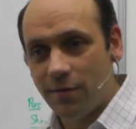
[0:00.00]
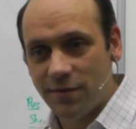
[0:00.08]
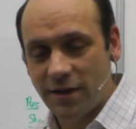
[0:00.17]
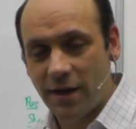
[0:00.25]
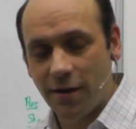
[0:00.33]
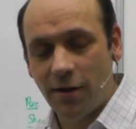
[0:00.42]

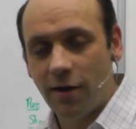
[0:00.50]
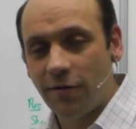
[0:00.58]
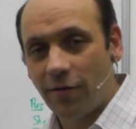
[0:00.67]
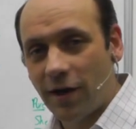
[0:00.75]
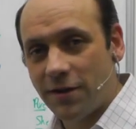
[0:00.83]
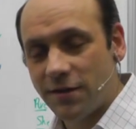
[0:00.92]
second half
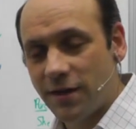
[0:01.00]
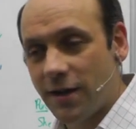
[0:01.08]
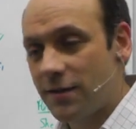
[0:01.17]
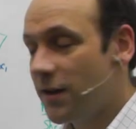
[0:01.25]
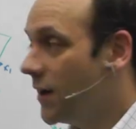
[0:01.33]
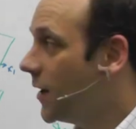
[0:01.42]
of lecture
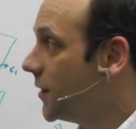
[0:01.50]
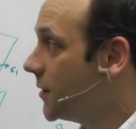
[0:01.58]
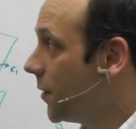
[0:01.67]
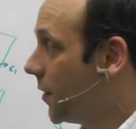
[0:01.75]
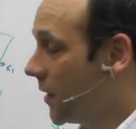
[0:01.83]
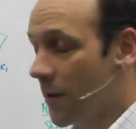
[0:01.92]
6,
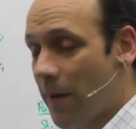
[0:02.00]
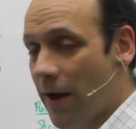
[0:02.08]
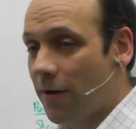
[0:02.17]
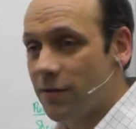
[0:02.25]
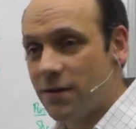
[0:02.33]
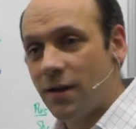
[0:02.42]
to think
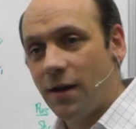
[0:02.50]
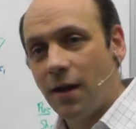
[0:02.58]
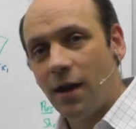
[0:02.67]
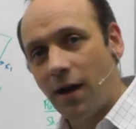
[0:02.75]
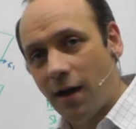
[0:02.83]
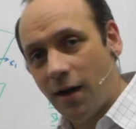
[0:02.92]
about
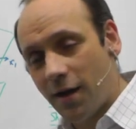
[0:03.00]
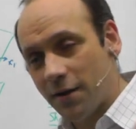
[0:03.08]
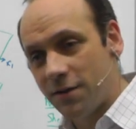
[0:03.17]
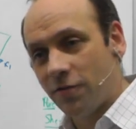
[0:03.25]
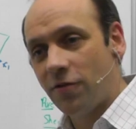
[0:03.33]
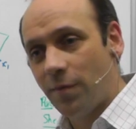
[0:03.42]

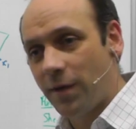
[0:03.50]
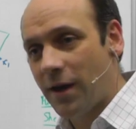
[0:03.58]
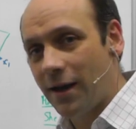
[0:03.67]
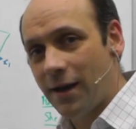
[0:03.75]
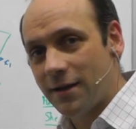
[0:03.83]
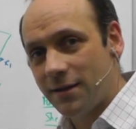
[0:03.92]
isotropic
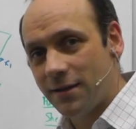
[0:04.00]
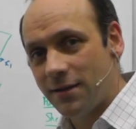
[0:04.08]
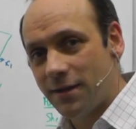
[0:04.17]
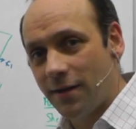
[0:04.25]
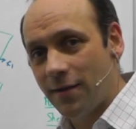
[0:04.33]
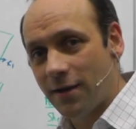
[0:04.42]

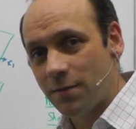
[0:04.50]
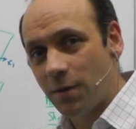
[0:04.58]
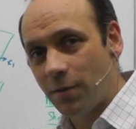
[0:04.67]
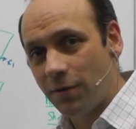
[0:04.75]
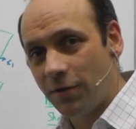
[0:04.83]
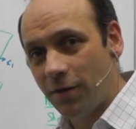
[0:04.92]
elasticity. And that's
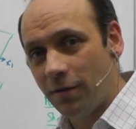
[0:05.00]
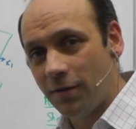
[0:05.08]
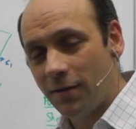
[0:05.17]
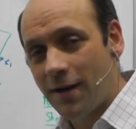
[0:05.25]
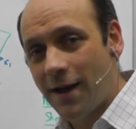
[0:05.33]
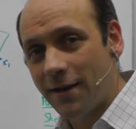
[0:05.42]
what we'll do
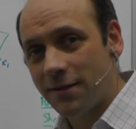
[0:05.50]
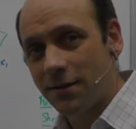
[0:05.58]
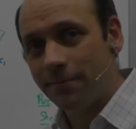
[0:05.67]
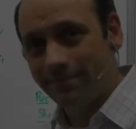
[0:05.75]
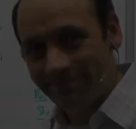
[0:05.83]
next.